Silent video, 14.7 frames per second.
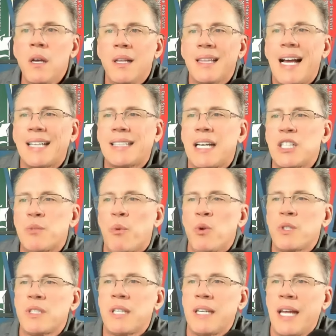Locked On
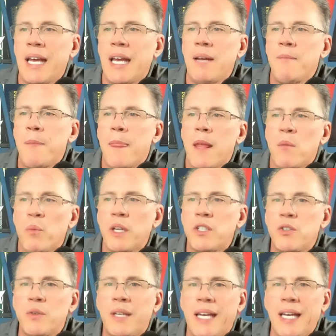Sports today brings
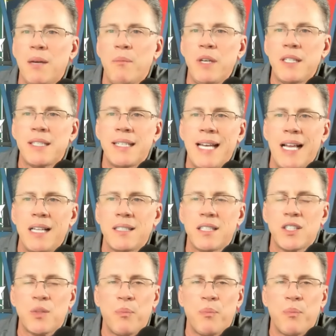you can't miss analysis,